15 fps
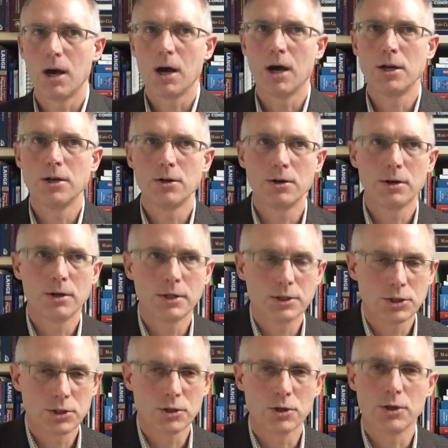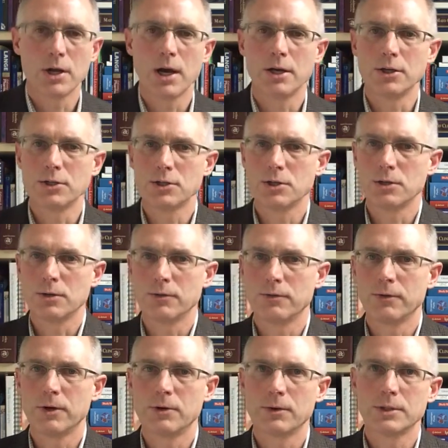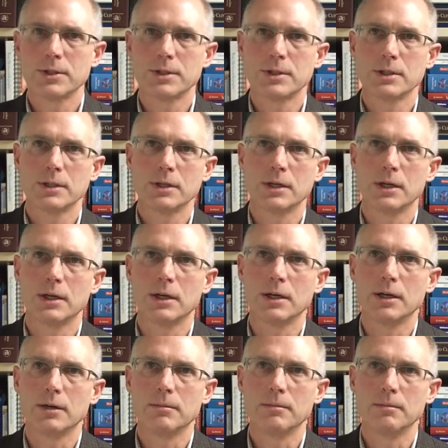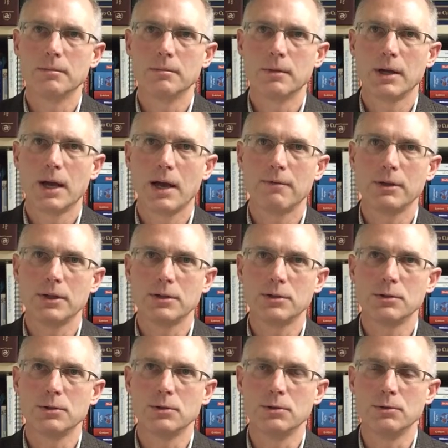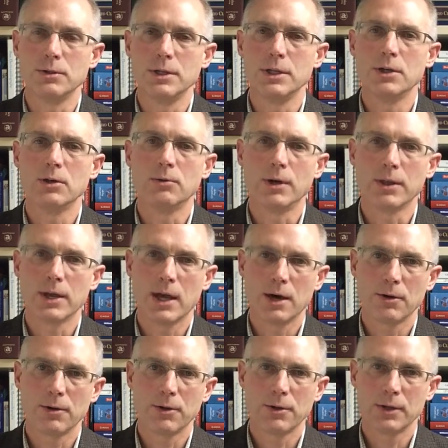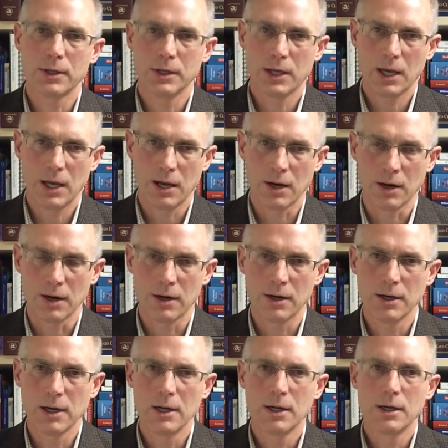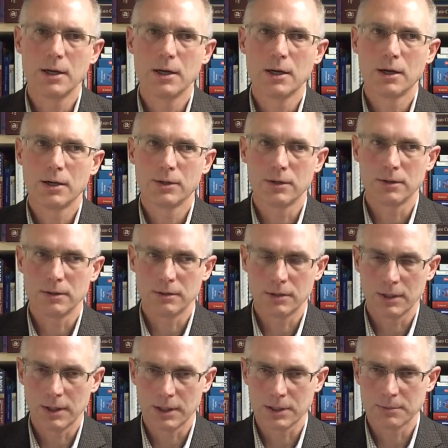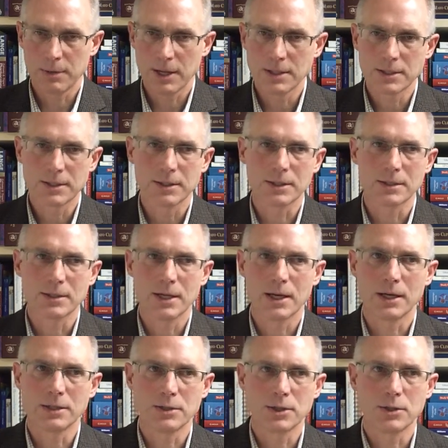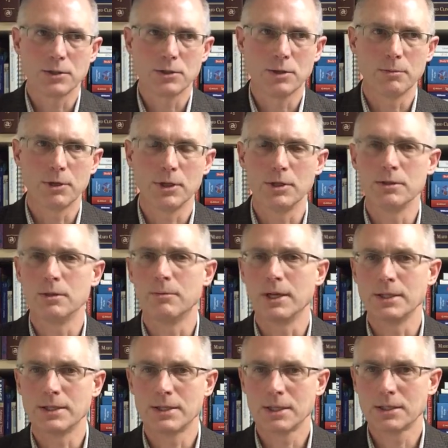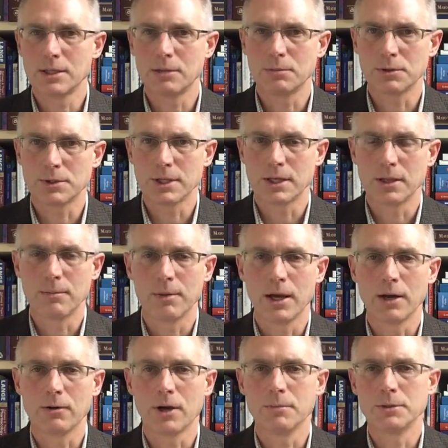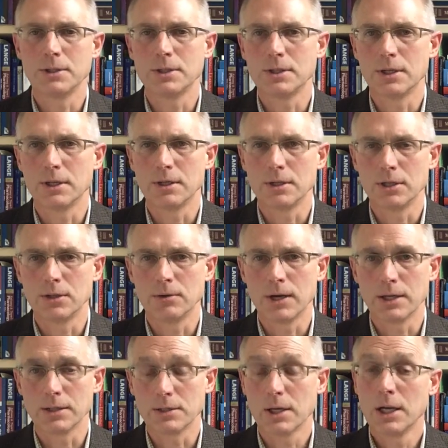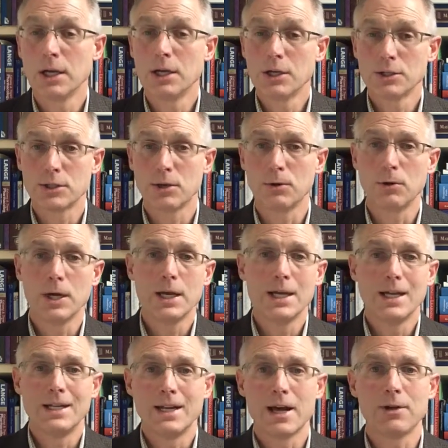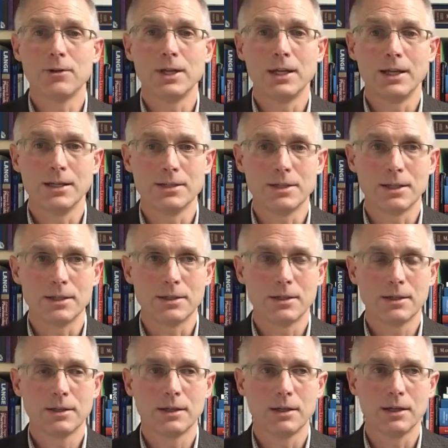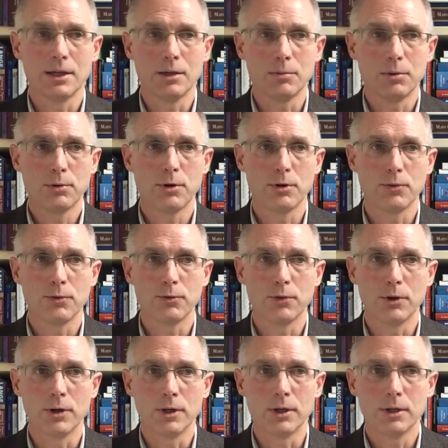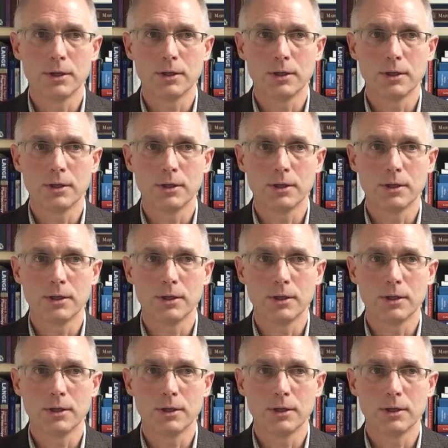underinsured, uninsured folks having to deal with health care expenses has contributed to about 60% of the bankruptcies here in the U.S. So not only is it important for